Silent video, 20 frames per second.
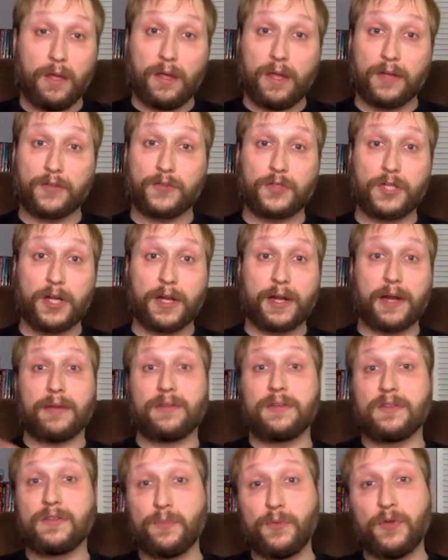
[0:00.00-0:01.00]
Thanks for checking
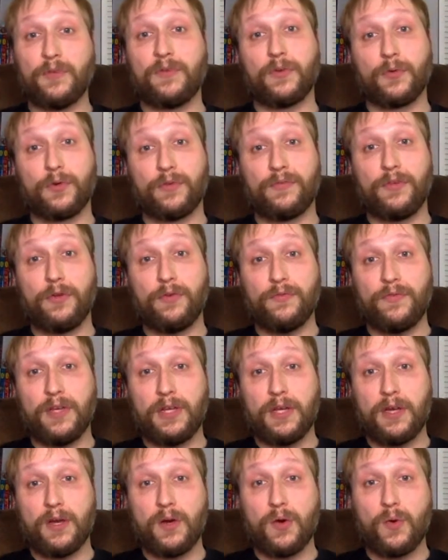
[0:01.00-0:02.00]
out this movie review
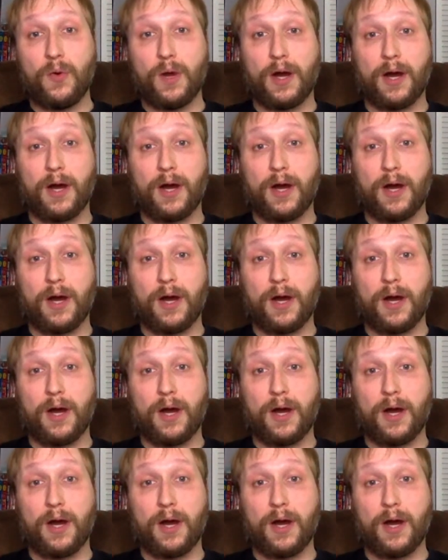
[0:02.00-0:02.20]
video.